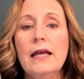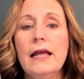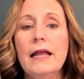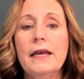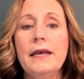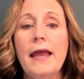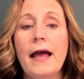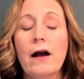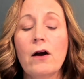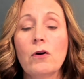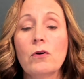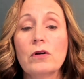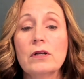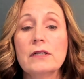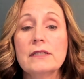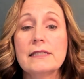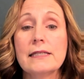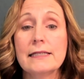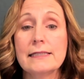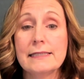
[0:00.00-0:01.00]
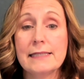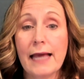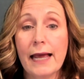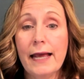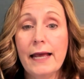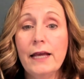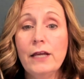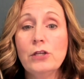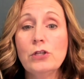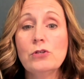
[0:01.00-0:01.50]
Now,
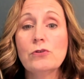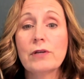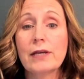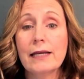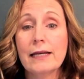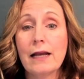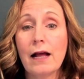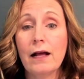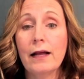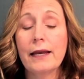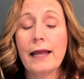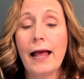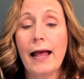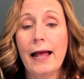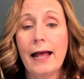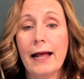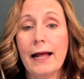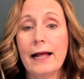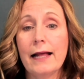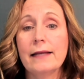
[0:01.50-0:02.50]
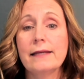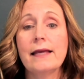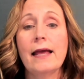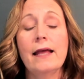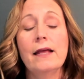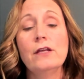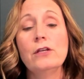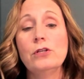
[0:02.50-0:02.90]
today you cannot add